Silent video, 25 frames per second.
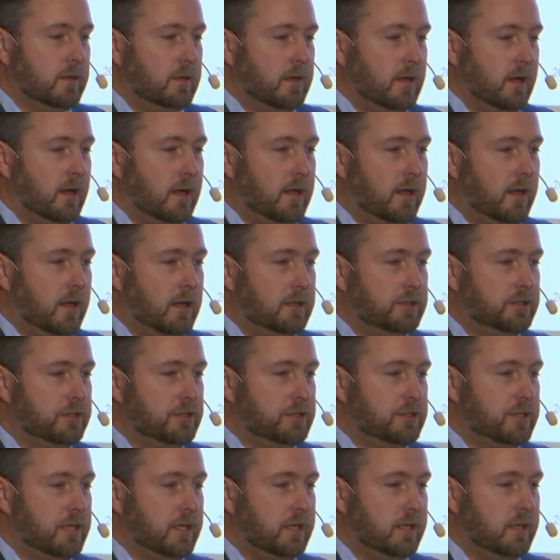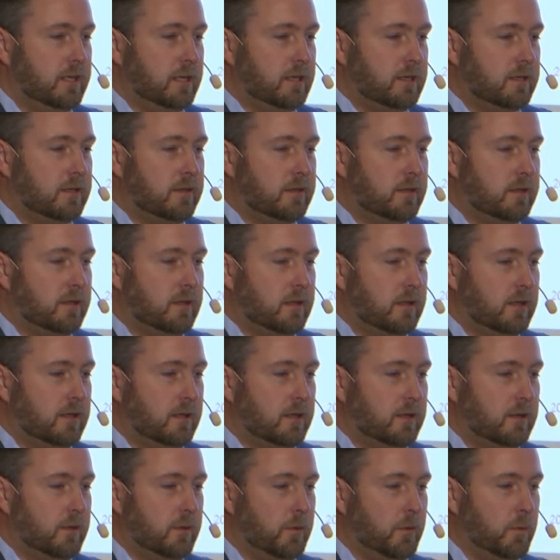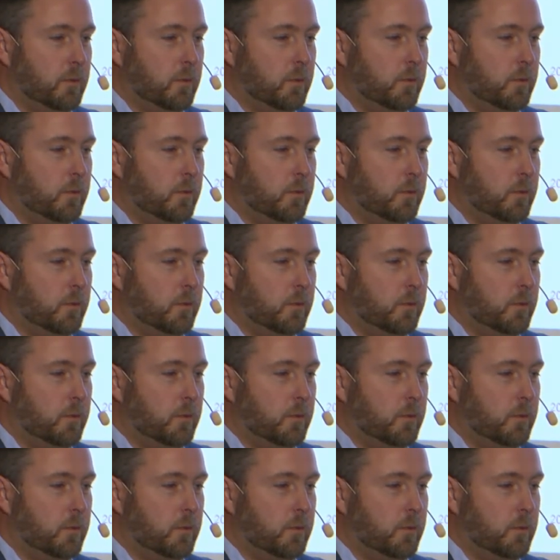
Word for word: I I should say that. Uh,